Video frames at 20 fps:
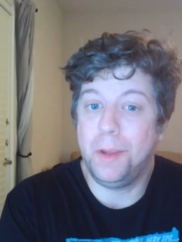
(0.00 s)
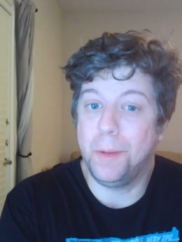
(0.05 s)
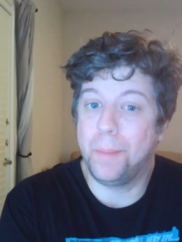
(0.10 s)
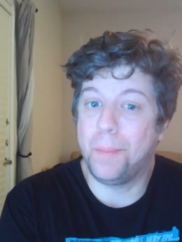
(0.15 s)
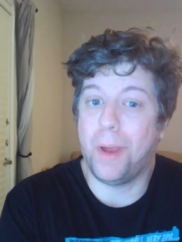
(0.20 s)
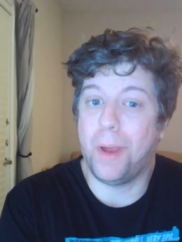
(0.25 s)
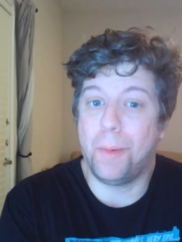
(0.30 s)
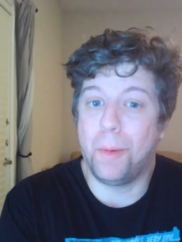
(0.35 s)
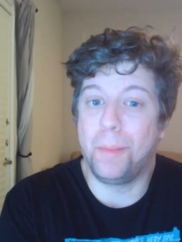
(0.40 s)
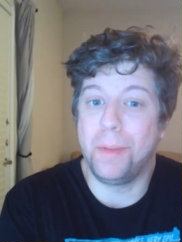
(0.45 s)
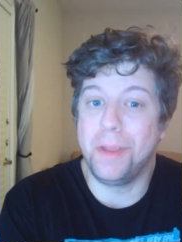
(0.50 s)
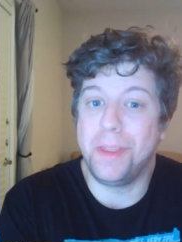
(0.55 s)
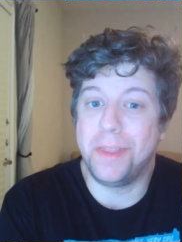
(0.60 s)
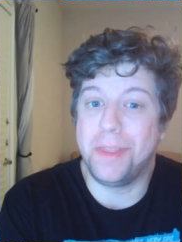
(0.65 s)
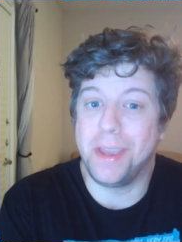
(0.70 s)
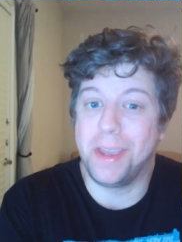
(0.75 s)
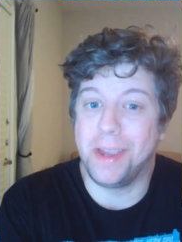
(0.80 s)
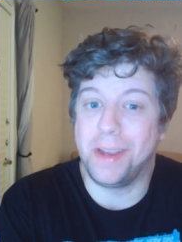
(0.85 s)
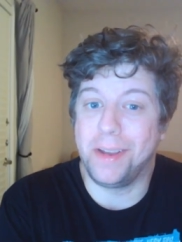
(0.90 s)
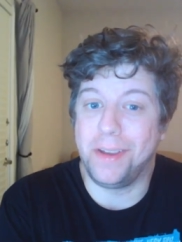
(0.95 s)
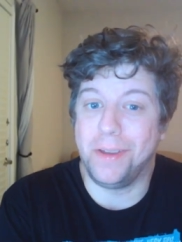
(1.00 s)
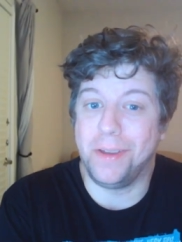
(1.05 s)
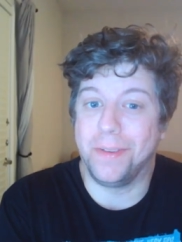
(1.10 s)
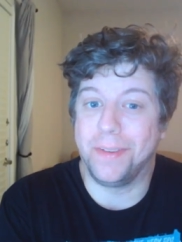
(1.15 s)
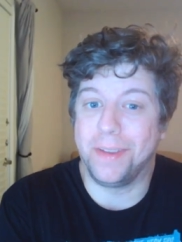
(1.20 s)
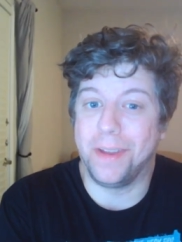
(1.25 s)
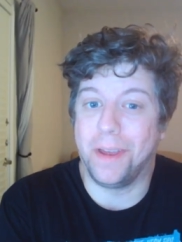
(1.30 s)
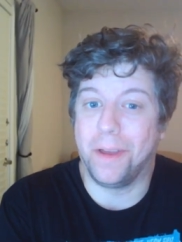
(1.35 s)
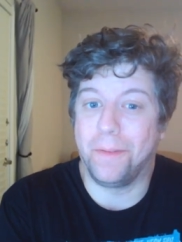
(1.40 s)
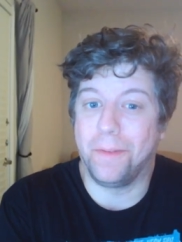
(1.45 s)
You're probably thinking to
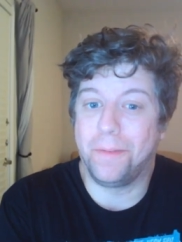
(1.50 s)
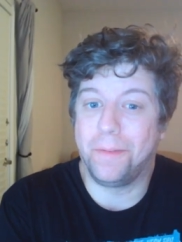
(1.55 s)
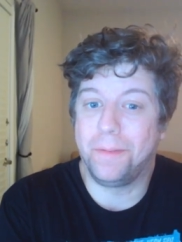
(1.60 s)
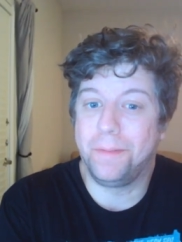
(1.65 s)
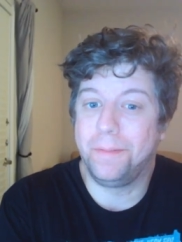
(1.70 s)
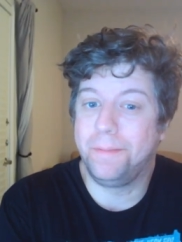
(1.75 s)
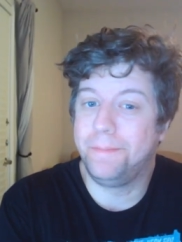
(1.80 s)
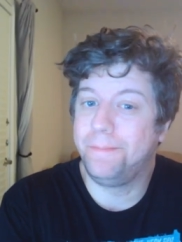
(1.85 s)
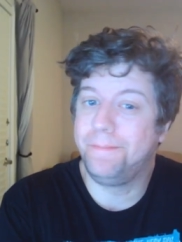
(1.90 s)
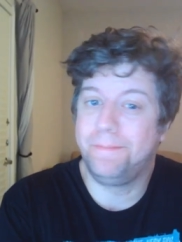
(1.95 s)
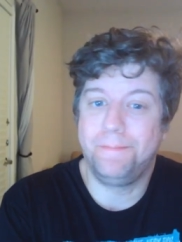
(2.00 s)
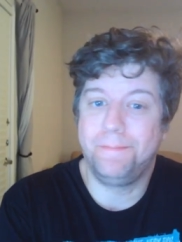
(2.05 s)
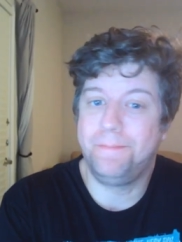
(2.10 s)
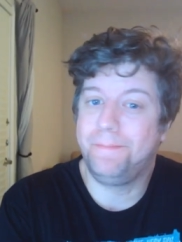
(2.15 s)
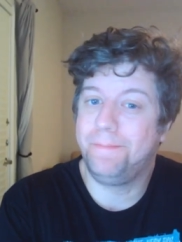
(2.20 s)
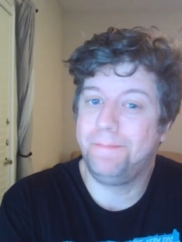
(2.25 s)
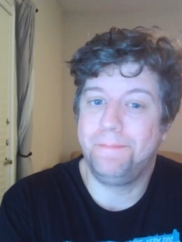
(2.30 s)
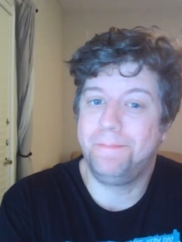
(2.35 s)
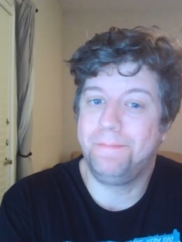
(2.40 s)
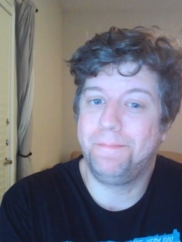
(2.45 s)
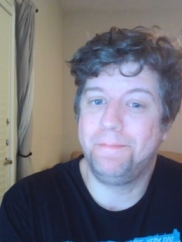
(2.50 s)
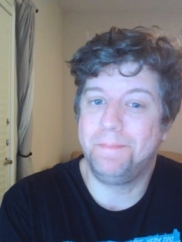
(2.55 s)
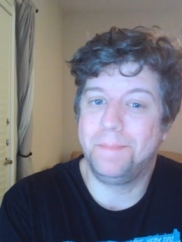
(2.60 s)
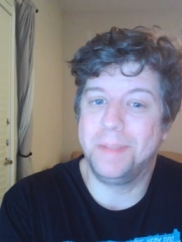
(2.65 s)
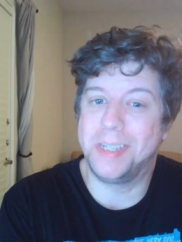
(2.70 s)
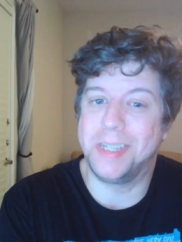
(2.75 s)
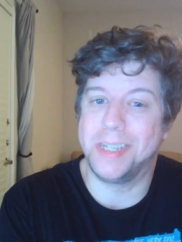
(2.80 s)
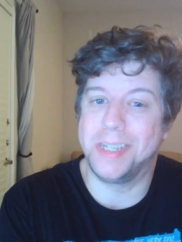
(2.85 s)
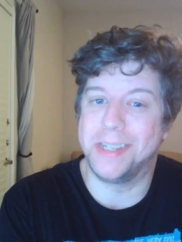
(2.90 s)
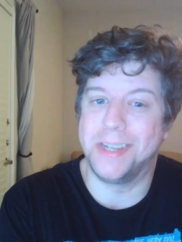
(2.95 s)
yourself,
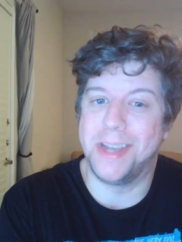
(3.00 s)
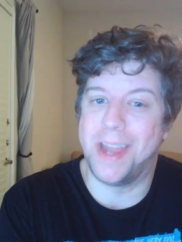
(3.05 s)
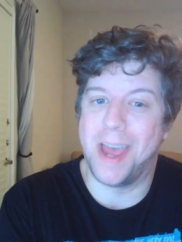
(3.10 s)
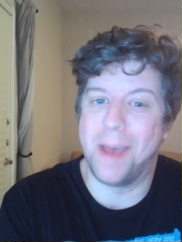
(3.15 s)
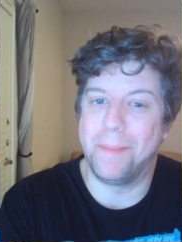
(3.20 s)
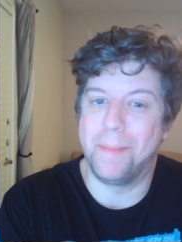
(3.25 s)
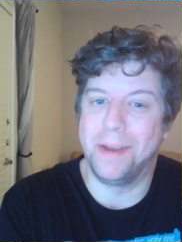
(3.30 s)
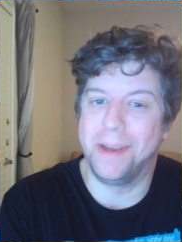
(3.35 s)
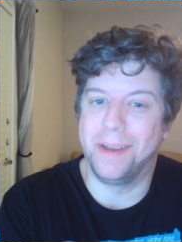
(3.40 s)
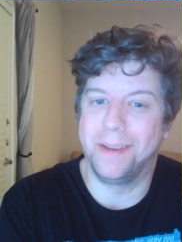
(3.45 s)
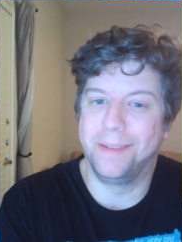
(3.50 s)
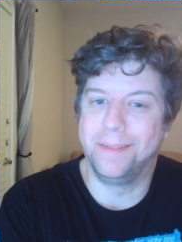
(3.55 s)
this isn't happening.